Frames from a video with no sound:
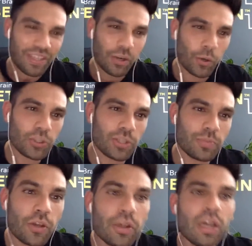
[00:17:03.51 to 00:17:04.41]
Awesome.
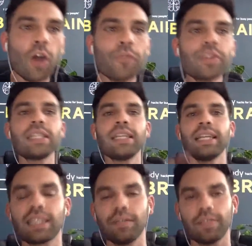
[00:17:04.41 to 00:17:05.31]
So obviously,
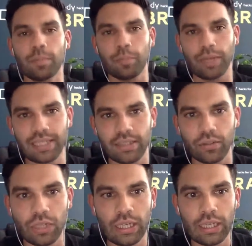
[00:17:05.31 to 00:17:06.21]
let's some
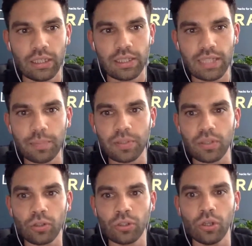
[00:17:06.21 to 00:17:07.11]
practical tips
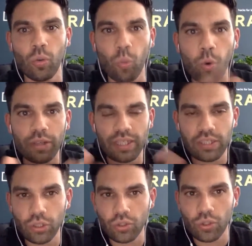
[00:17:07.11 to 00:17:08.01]
on what is
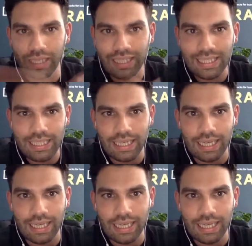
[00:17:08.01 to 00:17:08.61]
good to eat.